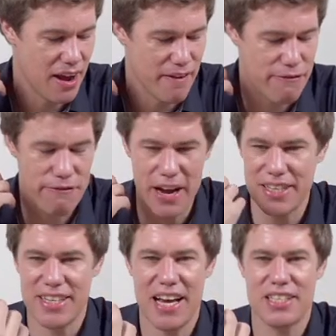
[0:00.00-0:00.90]
a,
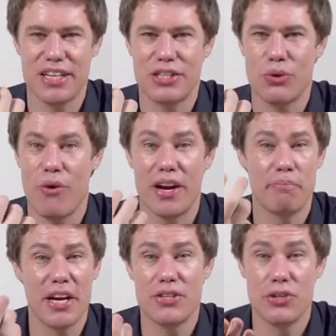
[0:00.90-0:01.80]
fantastic story, it
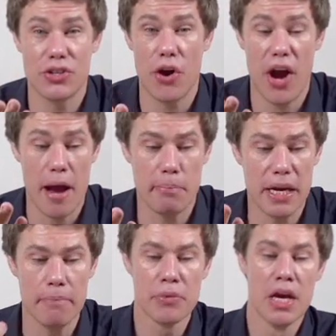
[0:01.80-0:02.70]
makes you so happy.